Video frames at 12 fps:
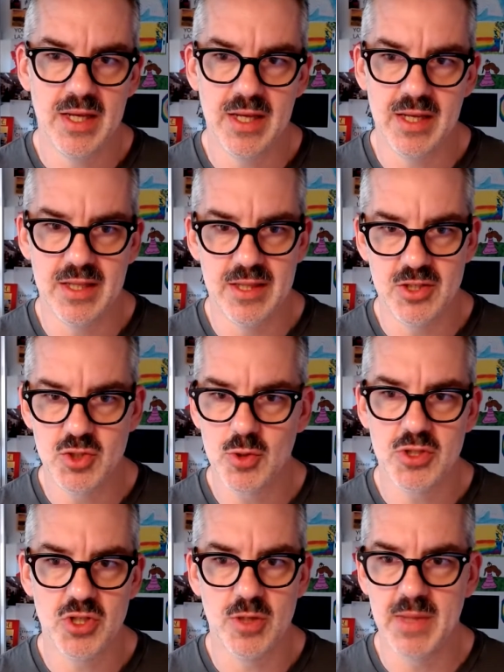in the
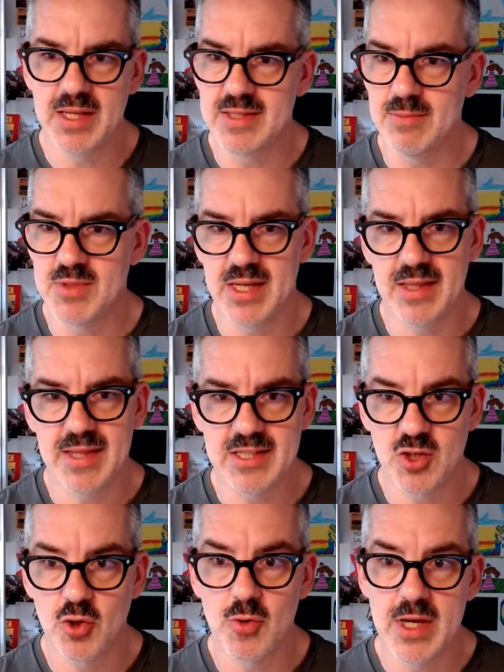short term, that seems like
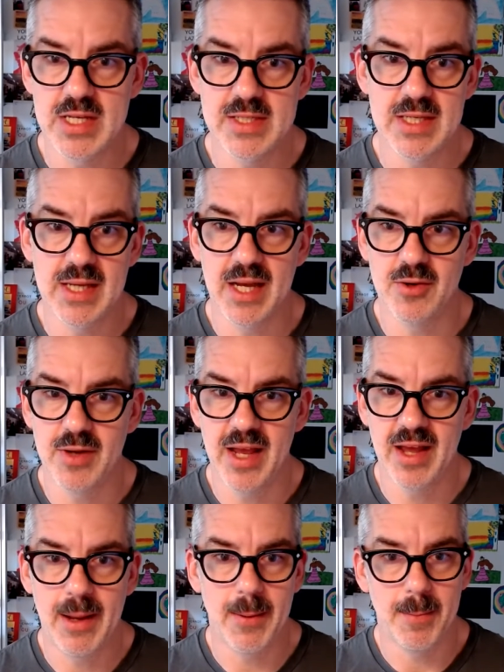that's crazy.
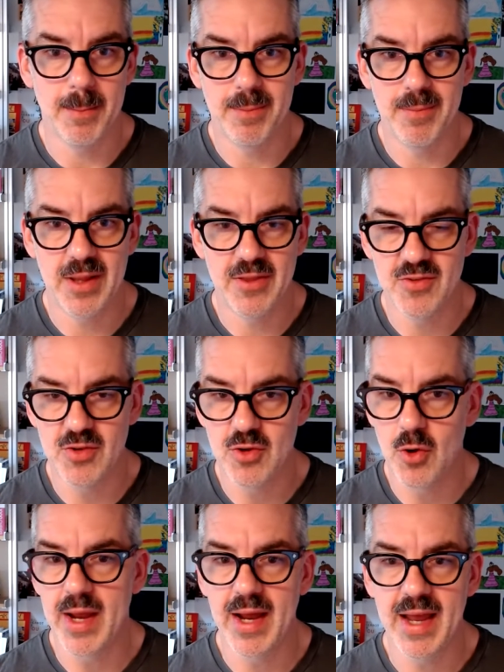There's no
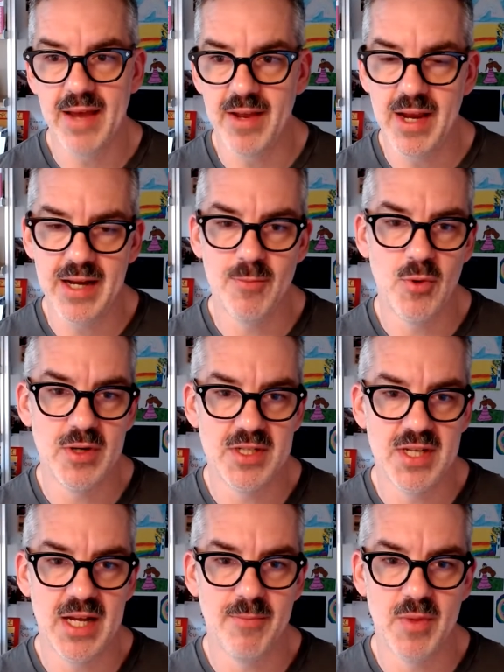way I have any more
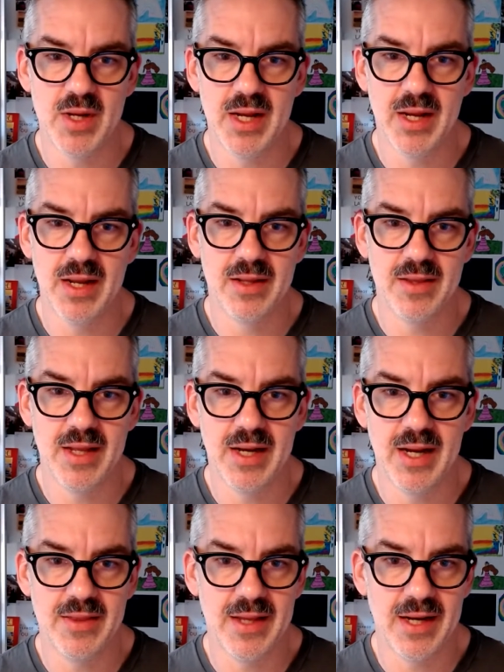time than
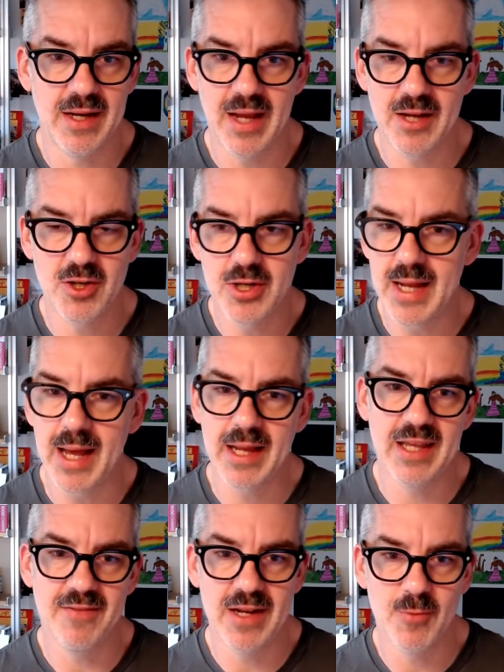I could not
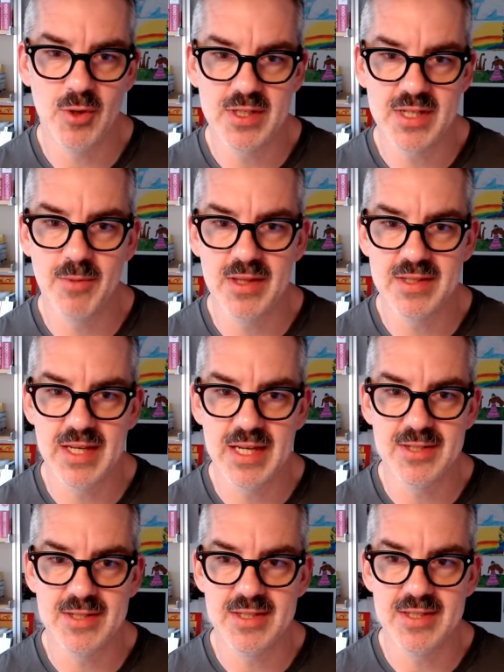give any more time to this
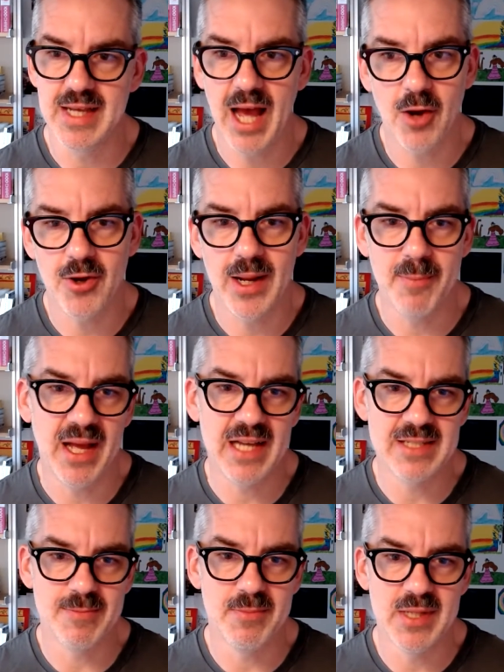agency. How could I possibly be